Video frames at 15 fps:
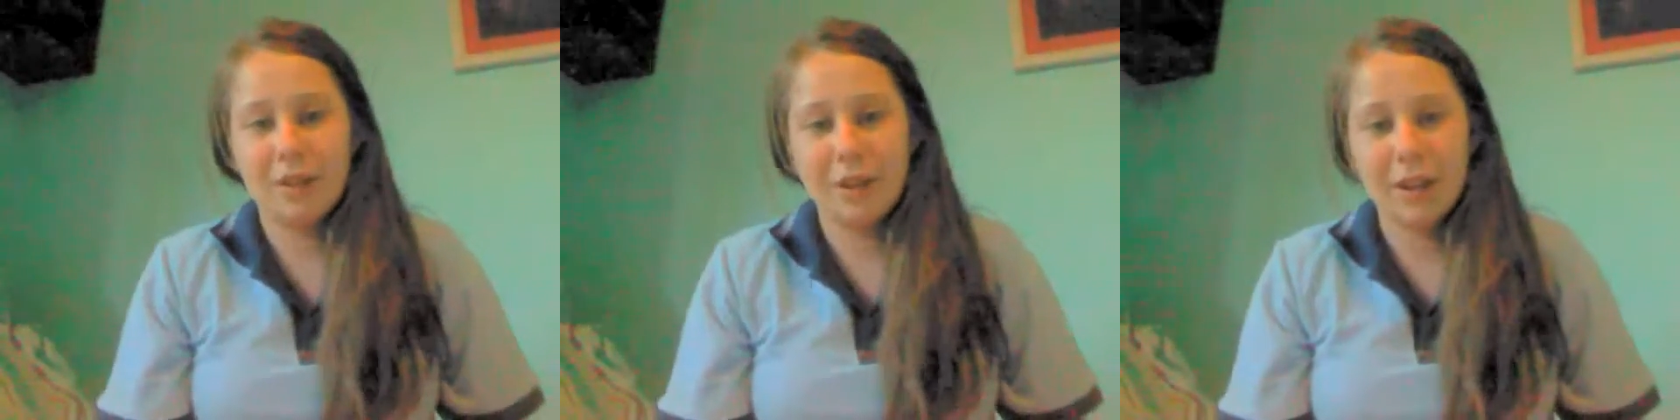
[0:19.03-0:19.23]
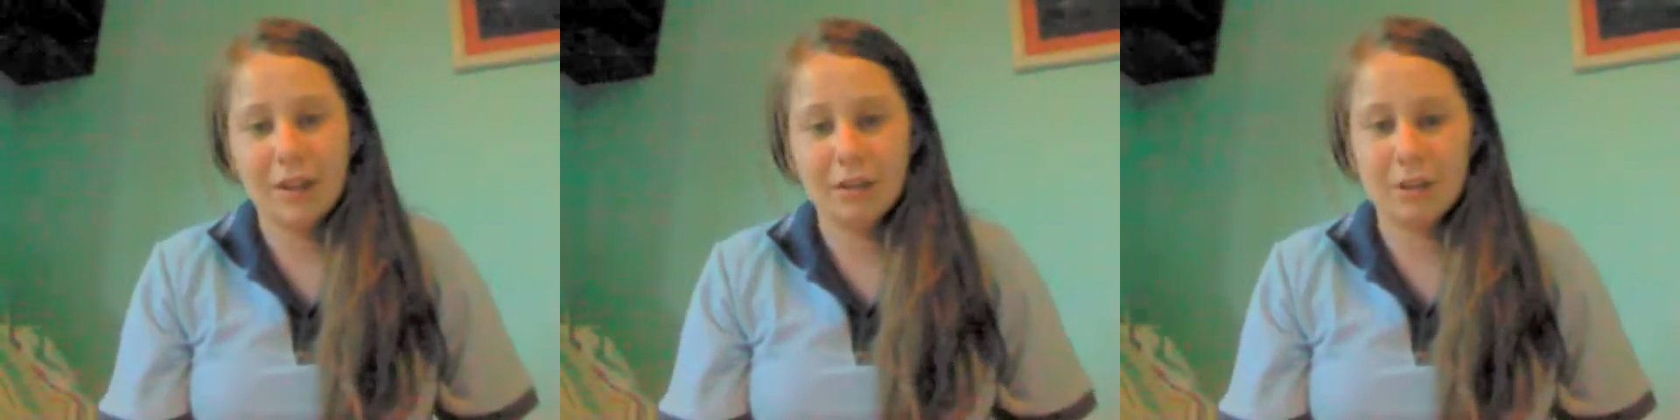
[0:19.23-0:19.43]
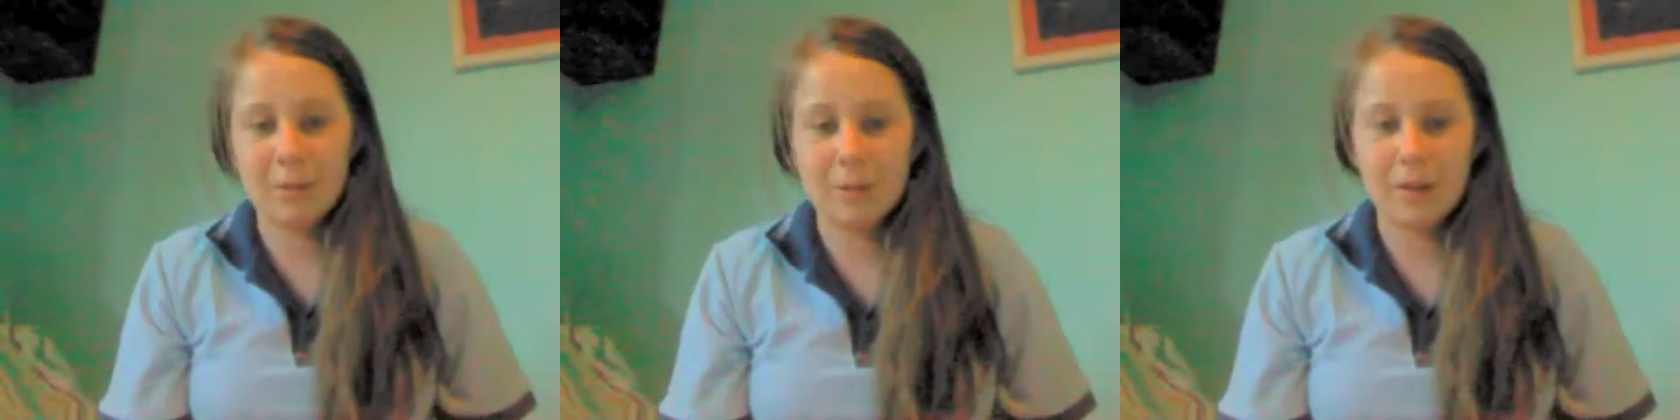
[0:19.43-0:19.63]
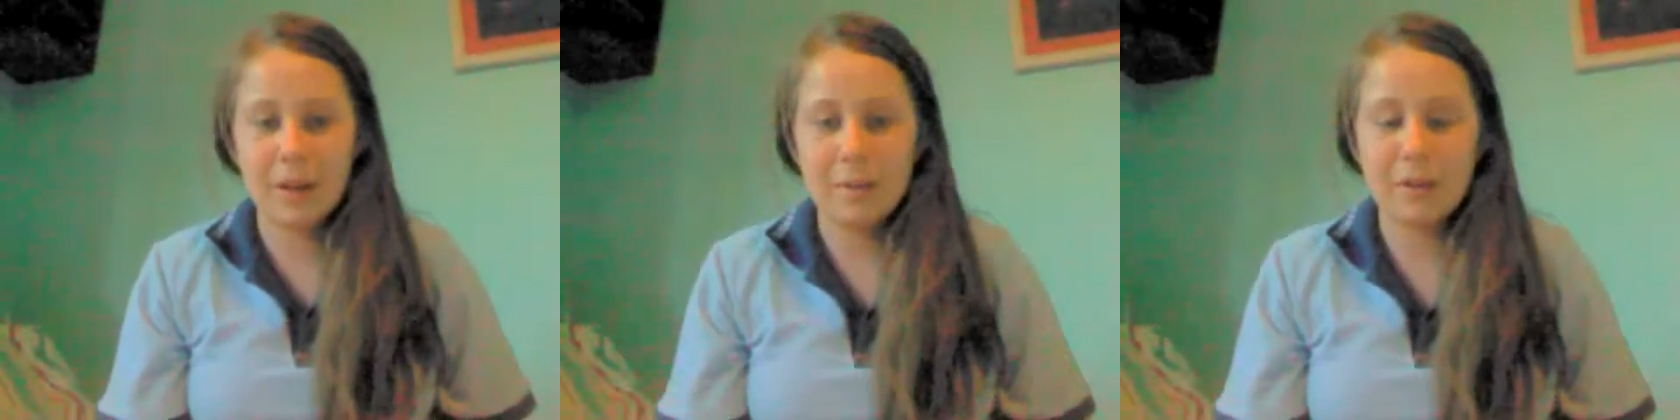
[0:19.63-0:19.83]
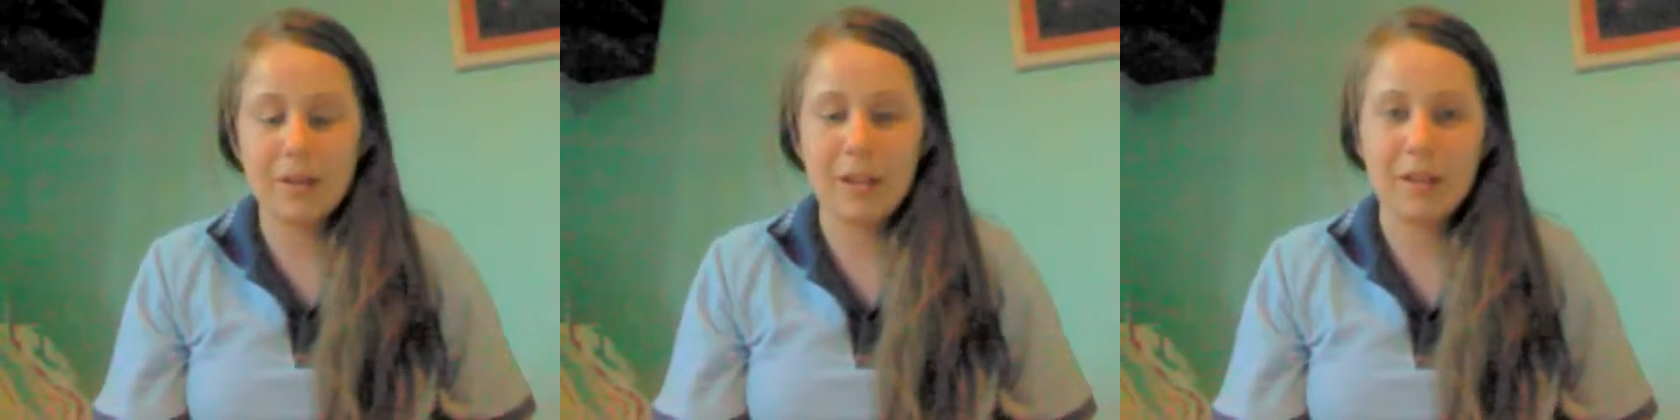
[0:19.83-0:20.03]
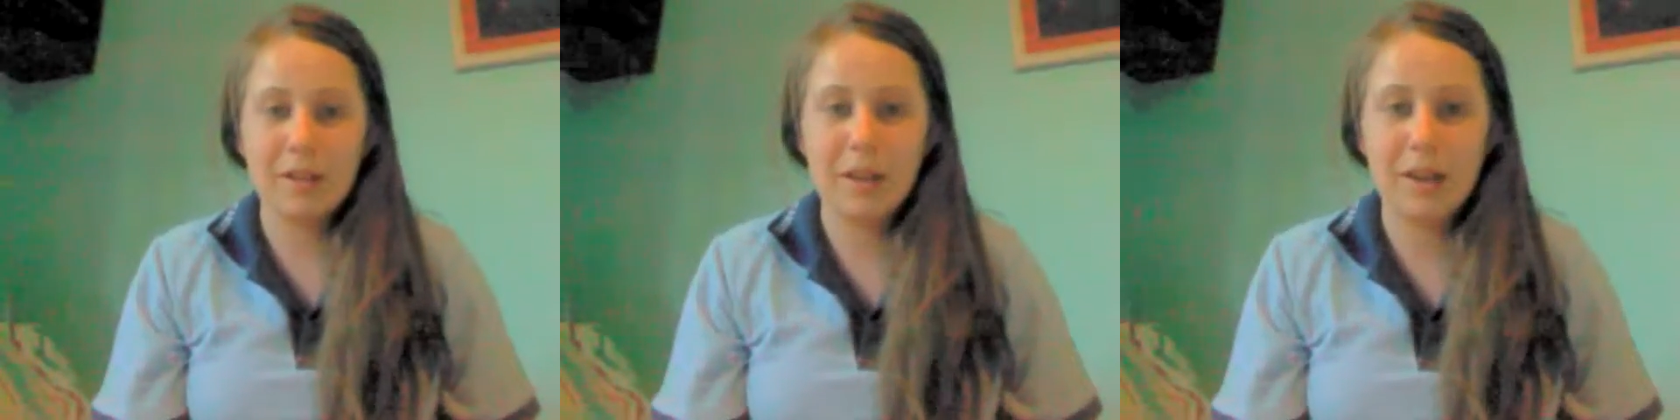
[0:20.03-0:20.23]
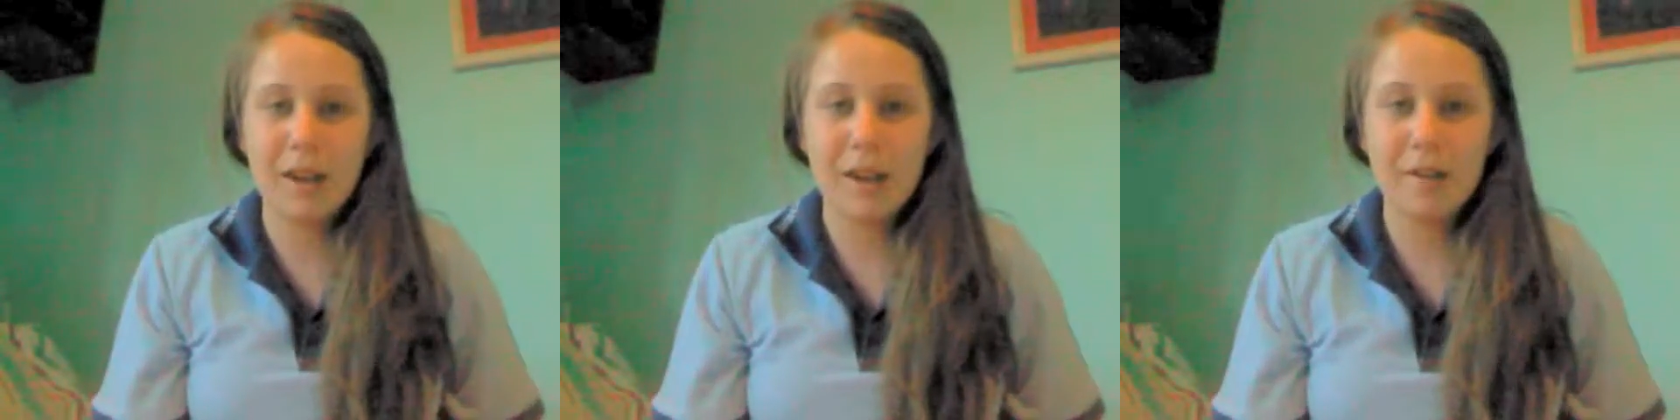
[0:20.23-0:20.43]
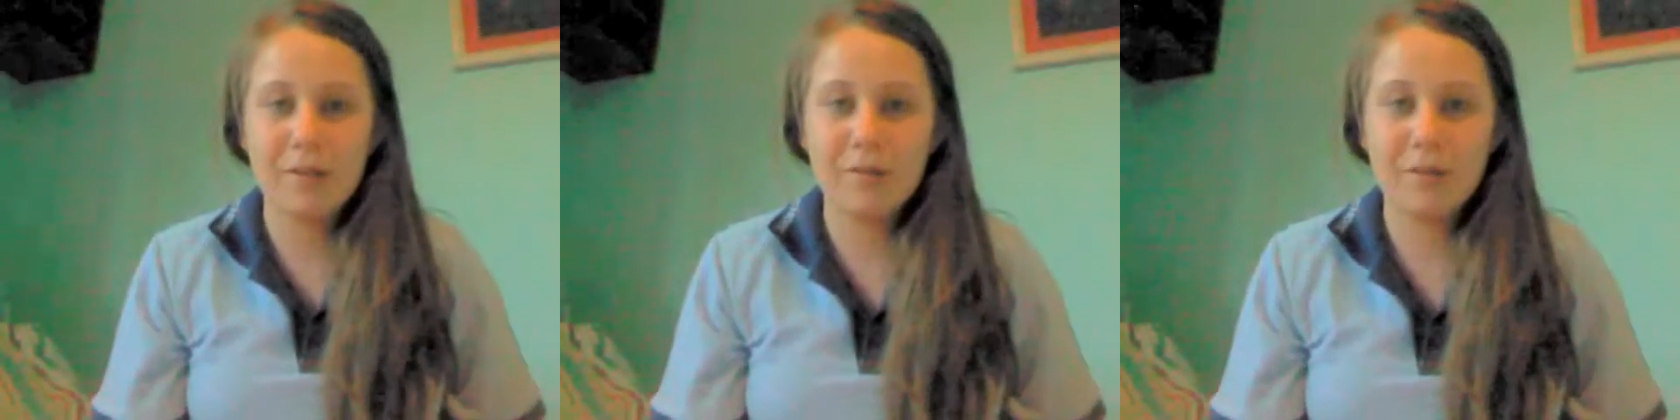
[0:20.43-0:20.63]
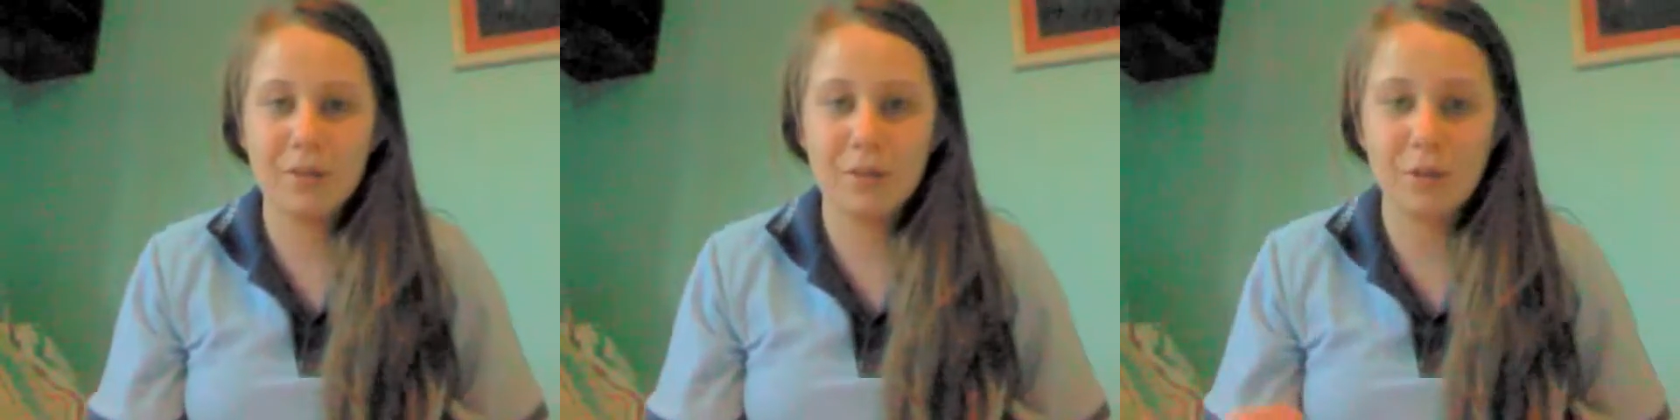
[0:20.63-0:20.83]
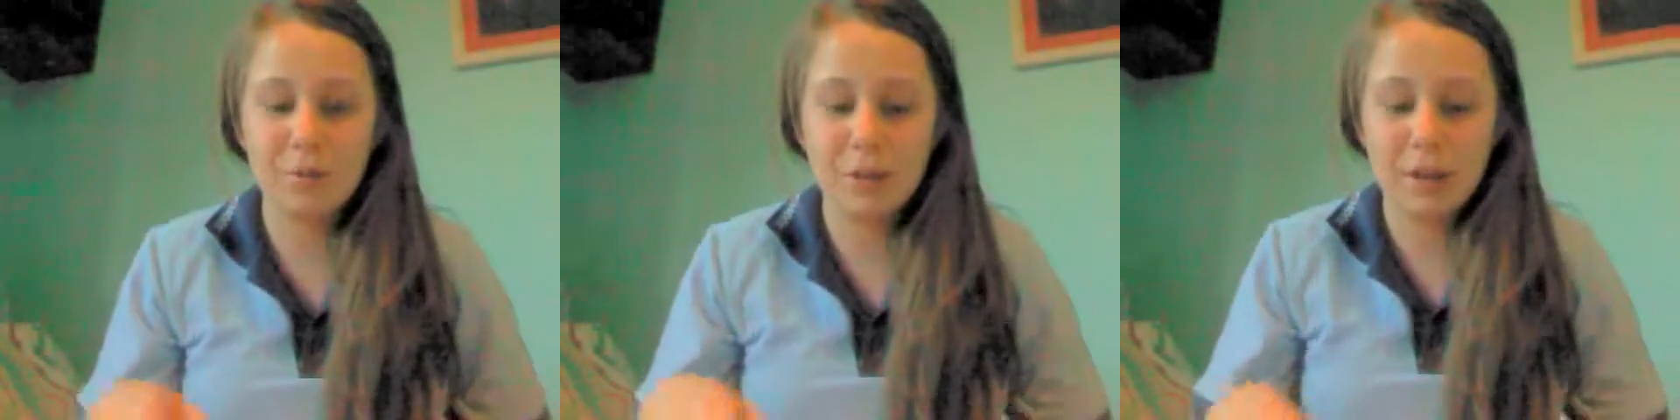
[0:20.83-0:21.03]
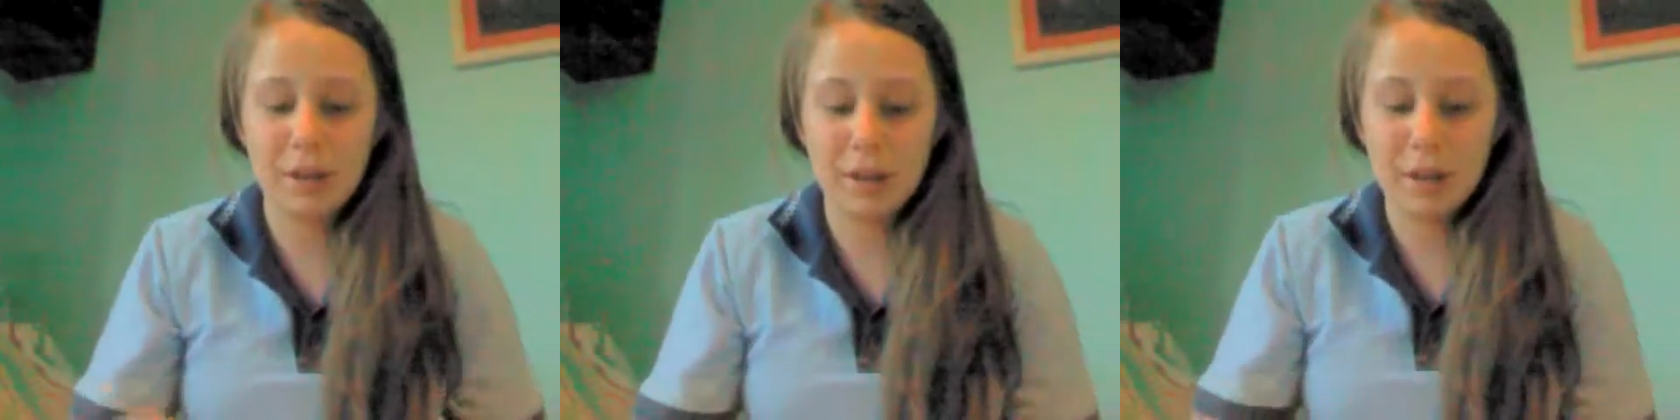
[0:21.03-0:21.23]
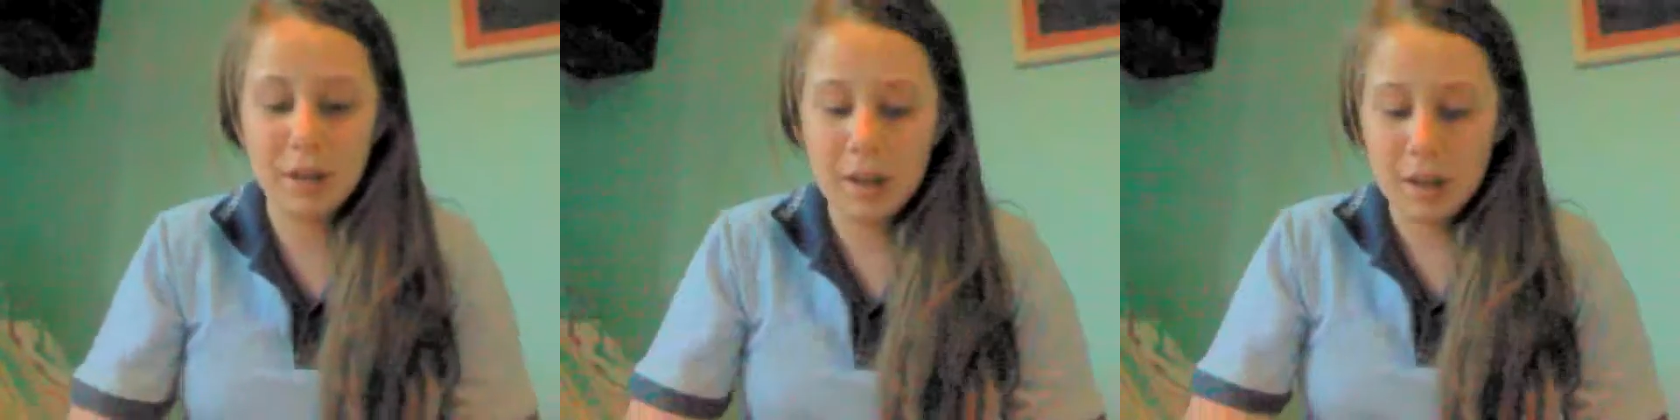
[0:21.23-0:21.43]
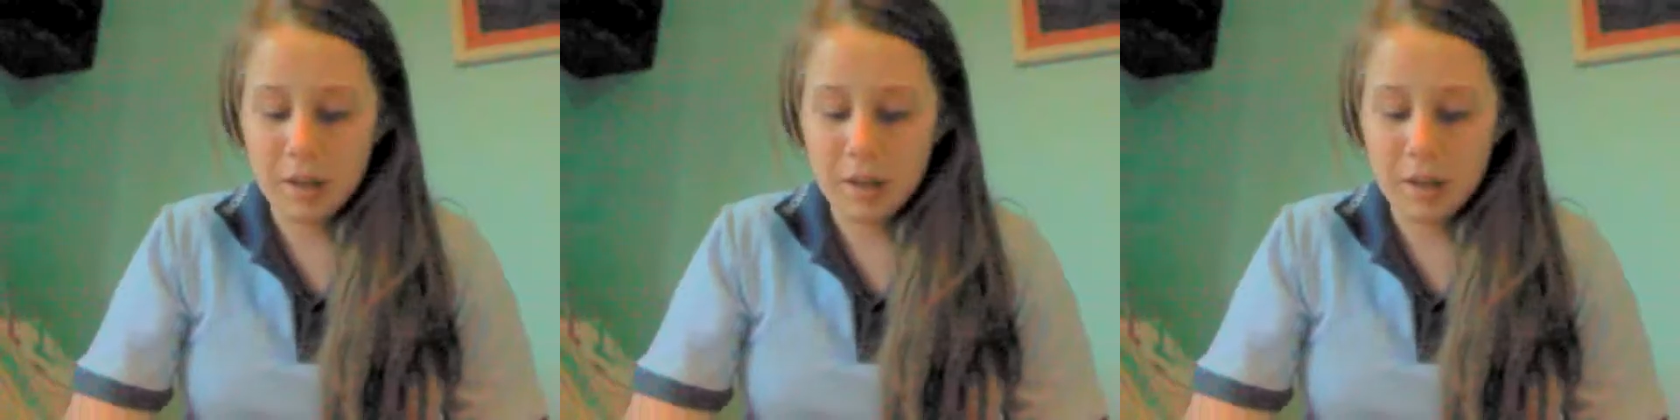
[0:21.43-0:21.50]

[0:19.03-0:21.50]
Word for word: like, so many families out there have so many,